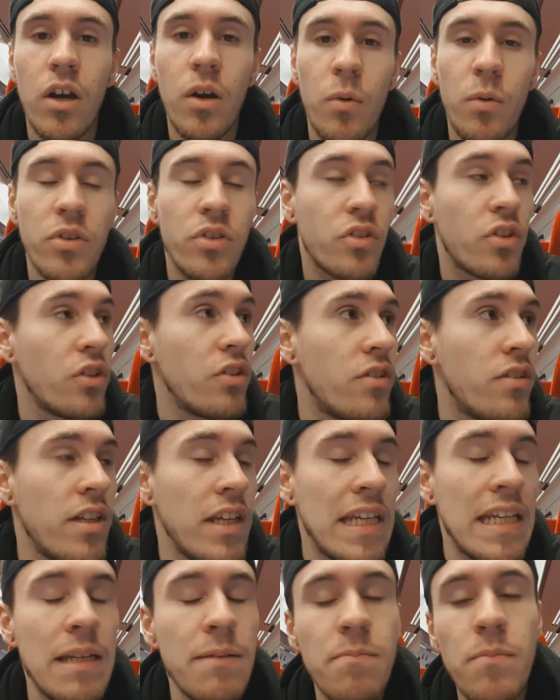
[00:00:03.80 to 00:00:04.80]
Yo, what's good
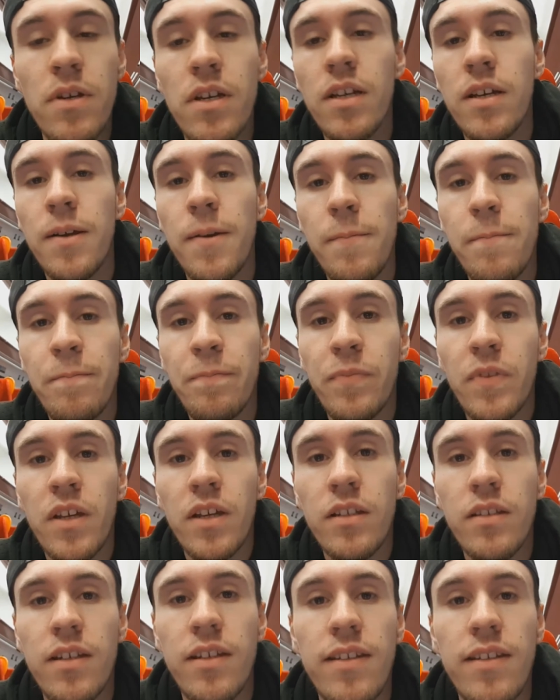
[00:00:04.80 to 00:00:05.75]
team?